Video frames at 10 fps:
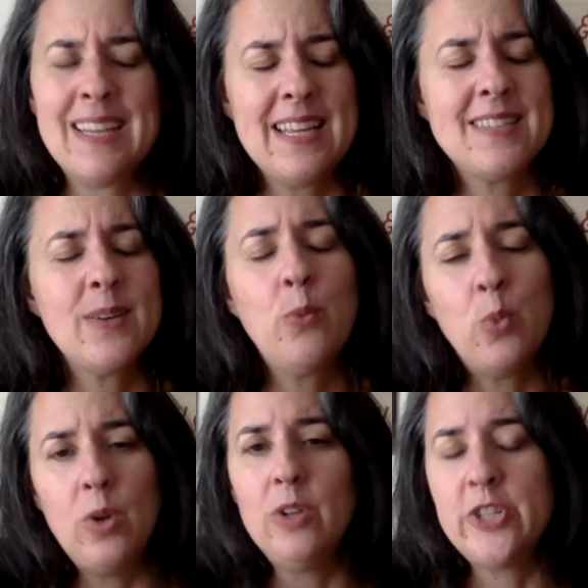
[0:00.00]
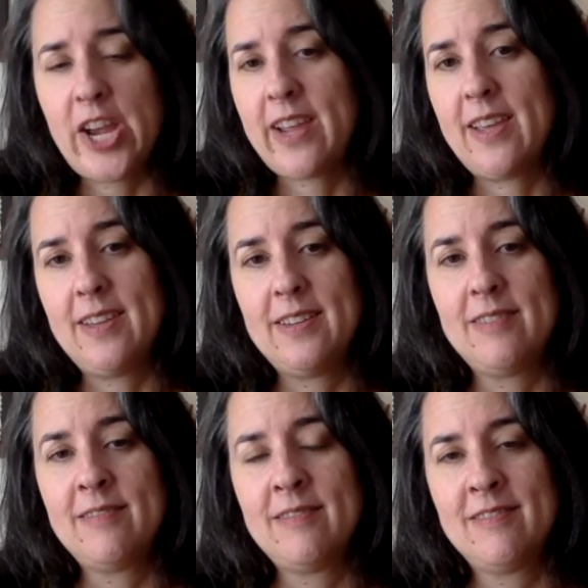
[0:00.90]
it's a wool jacket.
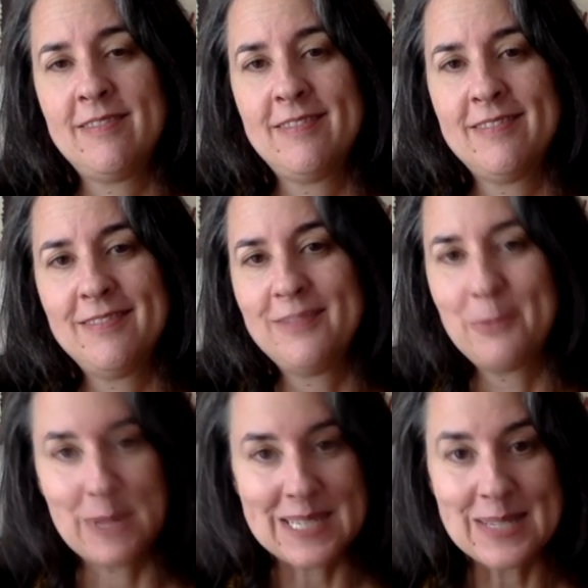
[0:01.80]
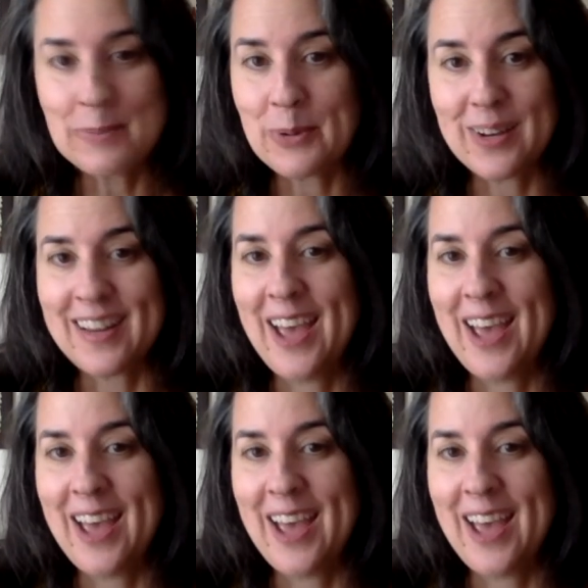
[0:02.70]
What's the point in